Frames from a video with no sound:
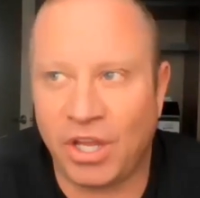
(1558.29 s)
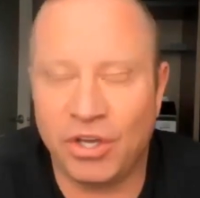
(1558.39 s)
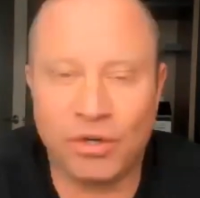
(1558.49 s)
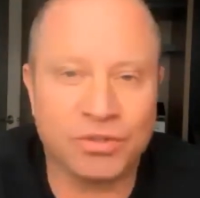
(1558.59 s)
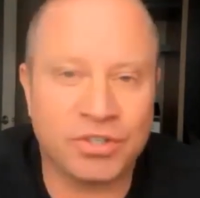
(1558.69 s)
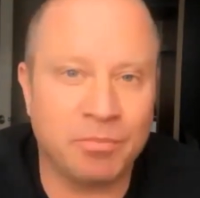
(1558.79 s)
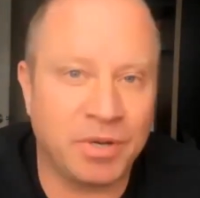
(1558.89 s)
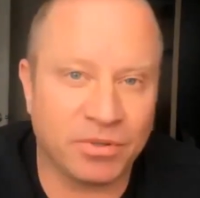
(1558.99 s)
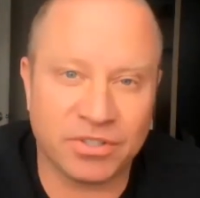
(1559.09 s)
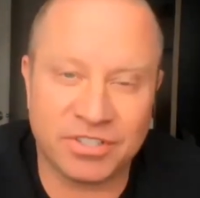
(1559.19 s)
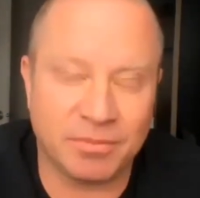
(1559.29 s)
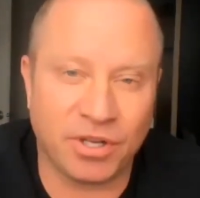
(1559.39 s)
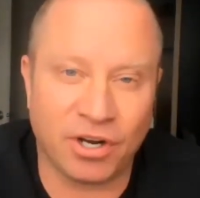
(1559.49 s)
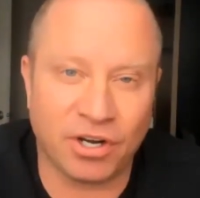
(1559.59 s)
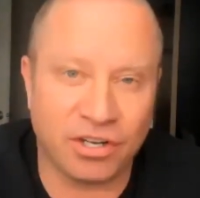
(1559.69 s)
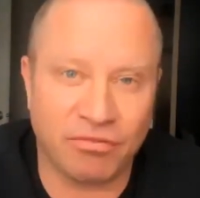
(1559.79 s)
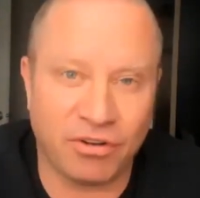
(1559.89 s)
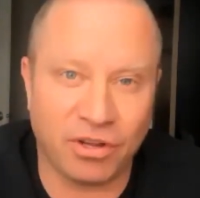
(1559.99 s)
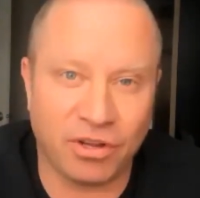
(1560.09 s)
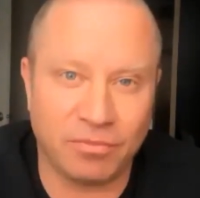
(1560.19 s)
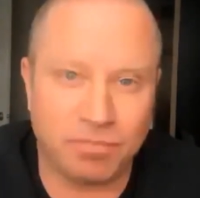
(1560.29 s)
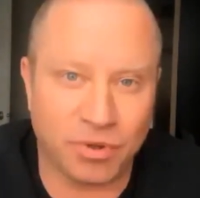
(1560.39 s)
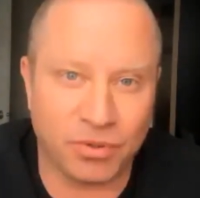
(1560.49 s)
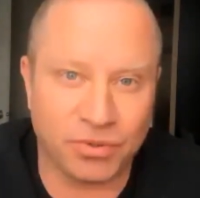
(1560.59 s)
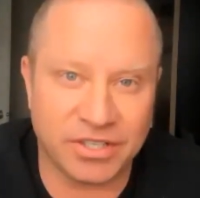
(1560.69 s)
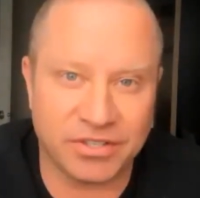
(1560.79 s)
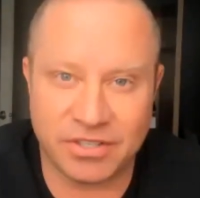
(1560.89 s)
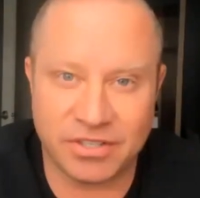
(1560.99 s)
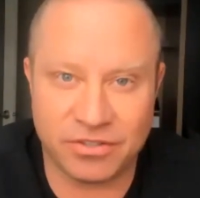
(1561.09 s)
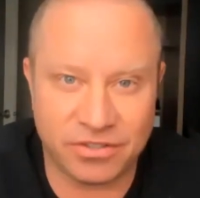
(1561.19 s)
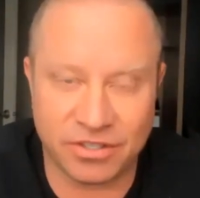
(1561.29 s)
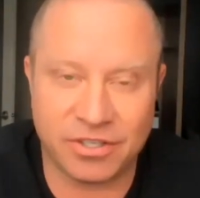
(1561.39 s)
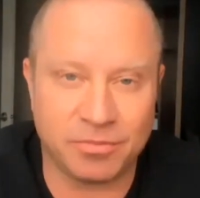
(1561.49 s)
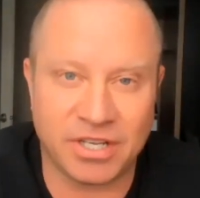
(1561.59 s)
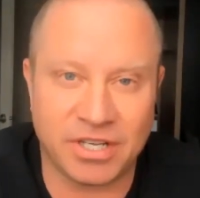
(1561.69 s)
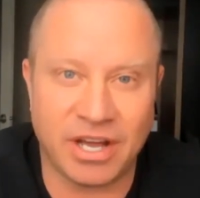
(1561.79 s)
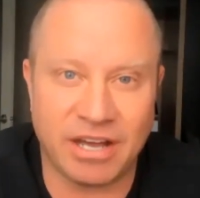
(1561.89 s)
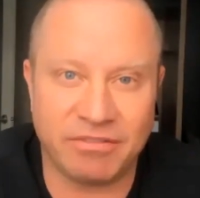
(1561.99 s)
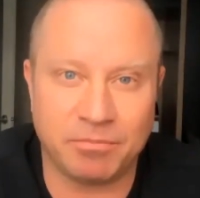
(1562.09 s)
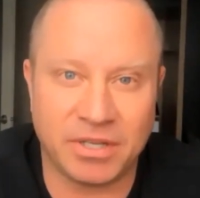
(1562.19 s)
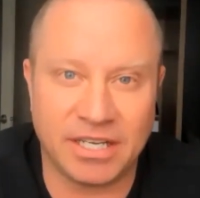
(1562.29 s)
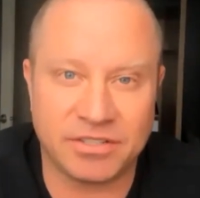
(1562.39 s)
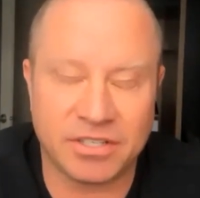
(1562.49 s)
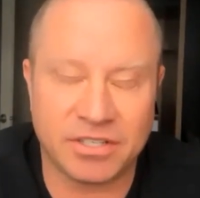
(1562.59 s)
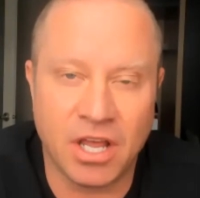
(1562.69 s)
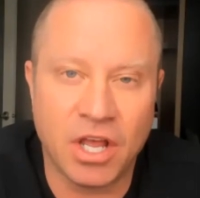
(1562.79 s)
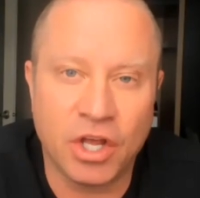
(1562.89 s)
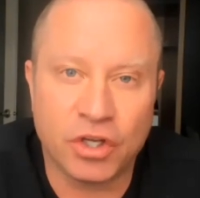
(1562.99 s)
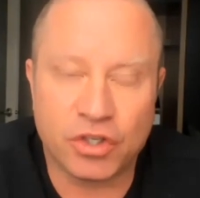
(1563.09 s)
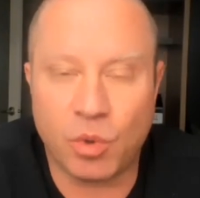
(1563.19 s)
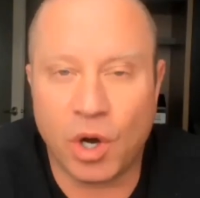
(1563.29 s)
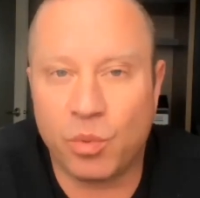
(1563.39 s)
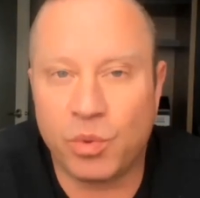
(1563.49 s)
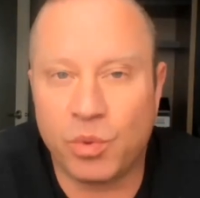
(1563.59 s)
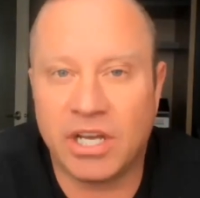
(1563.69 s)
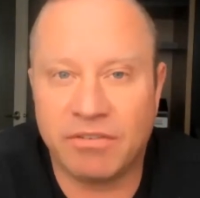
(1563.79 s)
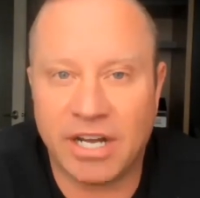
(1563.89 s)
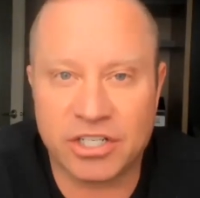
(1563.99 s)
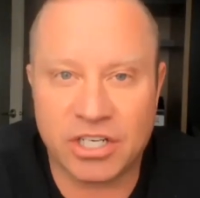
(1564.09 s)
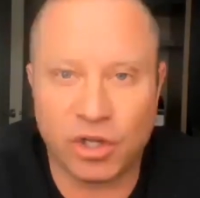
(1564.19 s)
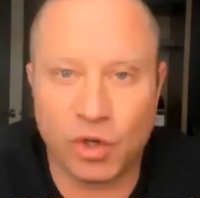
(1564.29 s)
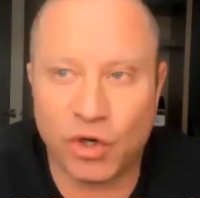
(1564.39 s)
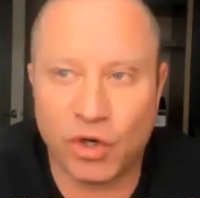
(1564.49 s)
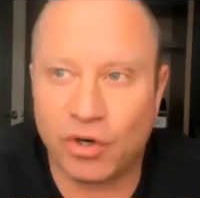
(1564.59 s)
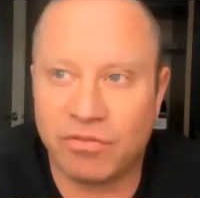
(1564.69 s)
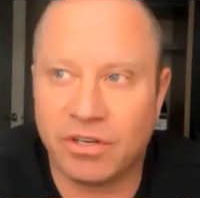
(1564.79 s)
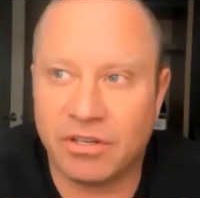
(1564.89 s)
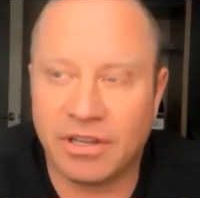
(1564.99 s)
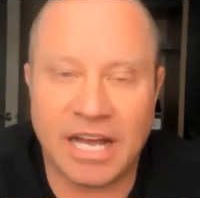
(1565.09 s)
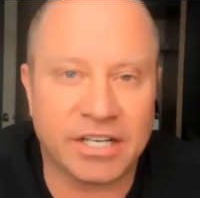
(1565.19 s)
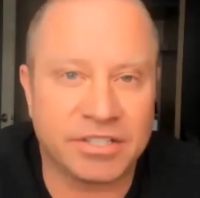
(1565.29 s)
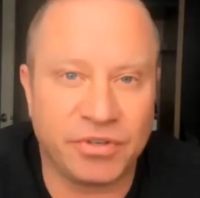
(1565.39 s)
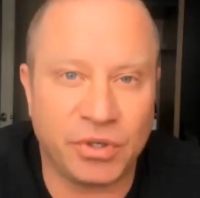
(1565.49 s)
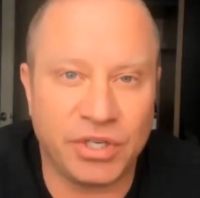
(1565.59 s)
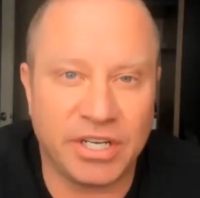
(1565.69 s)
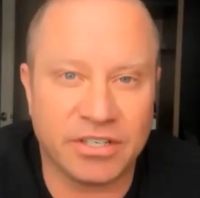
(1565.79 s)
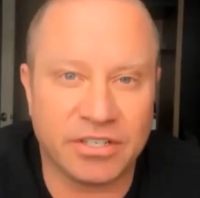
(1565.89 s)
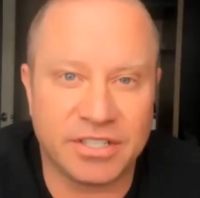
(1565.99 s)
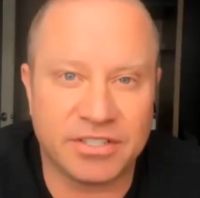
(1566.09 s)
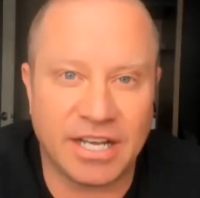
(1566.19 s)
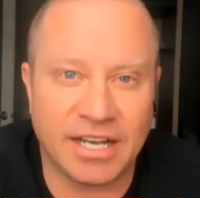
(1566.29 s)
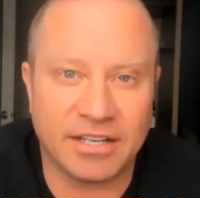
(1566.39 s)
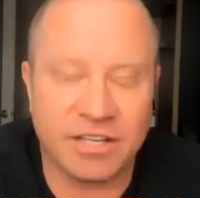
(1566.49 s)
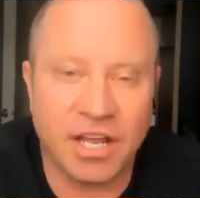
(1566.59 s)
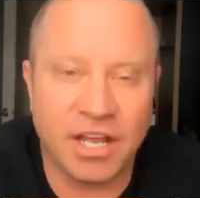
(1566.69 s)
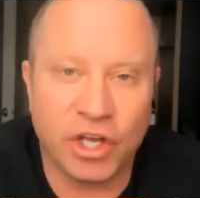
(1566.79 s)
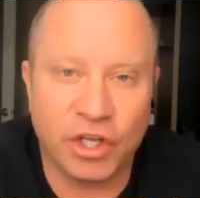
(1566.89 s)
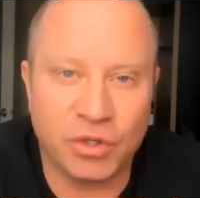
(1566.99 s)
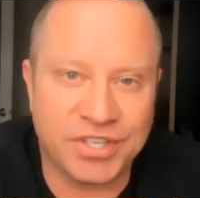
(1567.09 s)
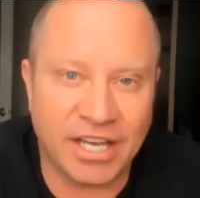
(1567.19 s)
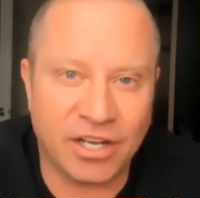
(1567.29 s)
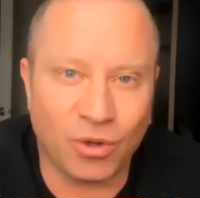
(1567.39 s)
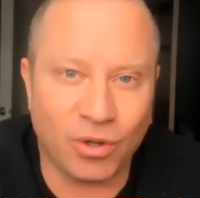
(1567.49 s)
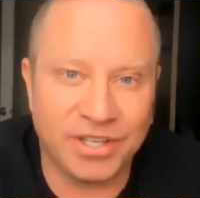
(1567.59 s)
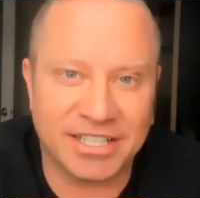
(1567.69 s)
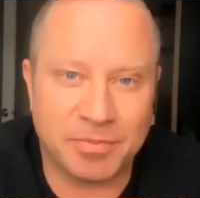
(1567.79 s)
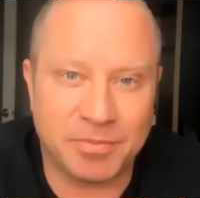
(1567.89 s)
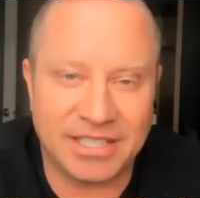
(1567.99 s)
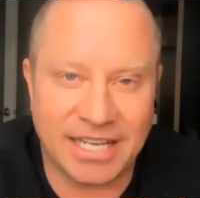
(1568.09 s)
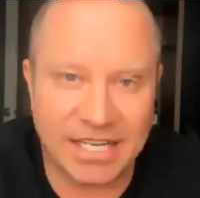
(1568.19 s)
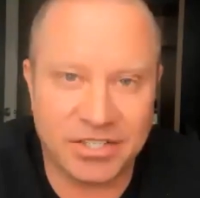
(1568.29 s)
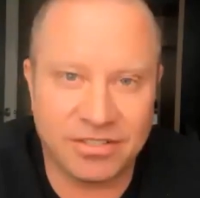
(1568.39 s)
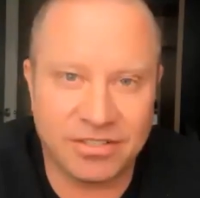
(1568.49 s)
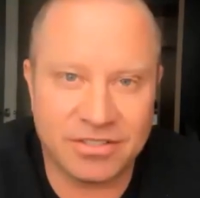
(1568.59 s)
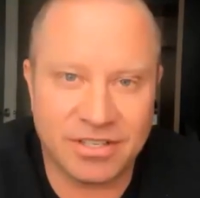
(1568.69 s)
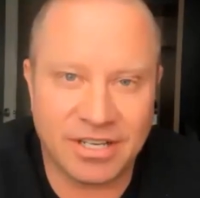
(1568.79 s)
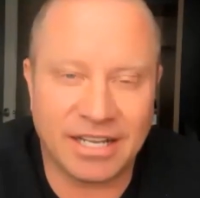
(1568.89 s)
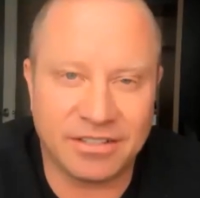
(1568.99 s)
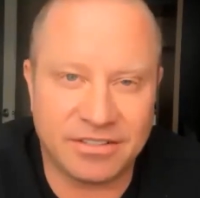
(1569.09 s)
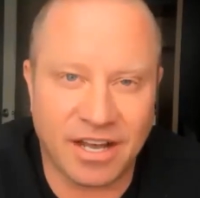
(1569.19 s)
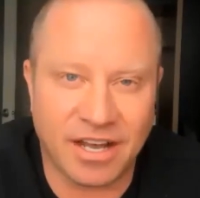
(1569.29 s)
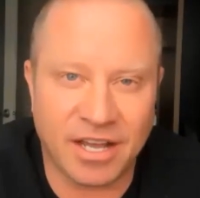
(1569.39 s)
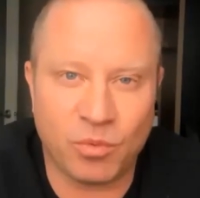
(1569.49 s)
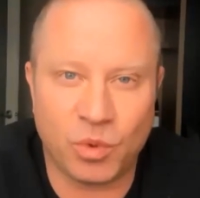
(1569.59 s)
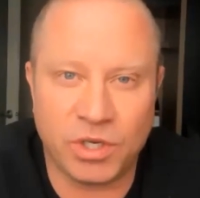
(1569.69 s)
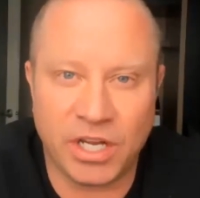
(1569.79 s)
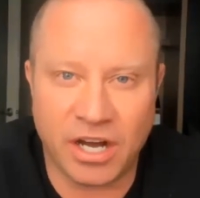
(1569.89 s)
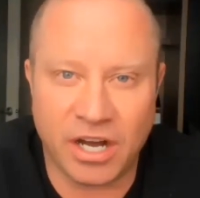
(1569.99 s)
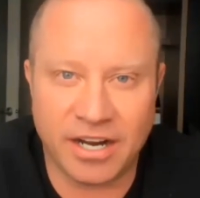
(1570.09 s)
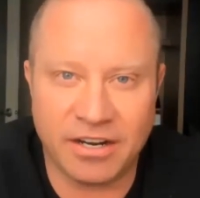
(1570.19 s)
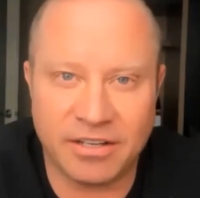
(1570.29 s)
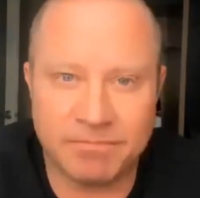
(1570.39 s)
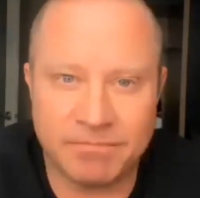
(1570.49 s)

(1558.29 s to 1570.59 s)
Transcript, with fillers: you know some people are simply aren't going to follow the process and systems that you have in place so what we have actually learned over the last few years is that you set all the expectations at the time when you hire them